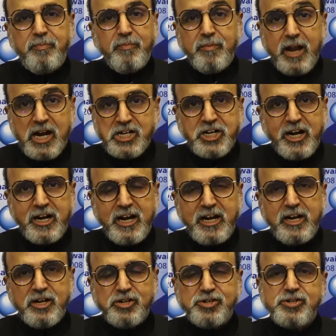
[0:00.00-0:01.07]
national
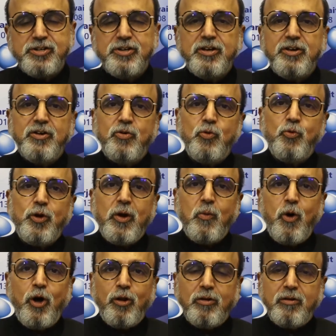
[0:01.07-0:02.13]
leaders who
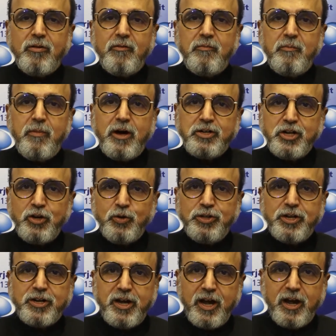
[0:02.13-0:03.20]
evolve, Martin
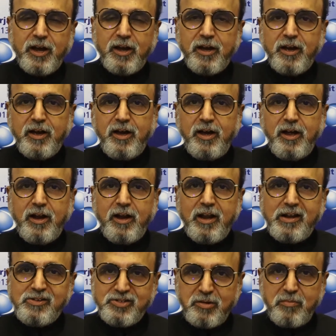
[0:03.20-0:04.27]
Luther King,
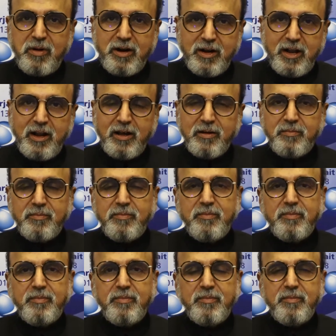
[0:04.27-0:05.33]
Nelson Mandela,
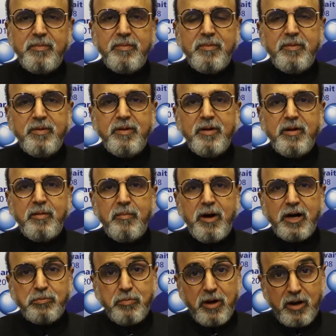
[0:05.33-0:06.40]

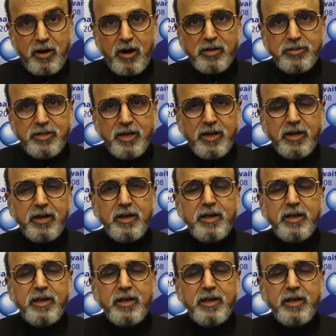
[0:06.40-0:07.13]
Mahatma Gandhi,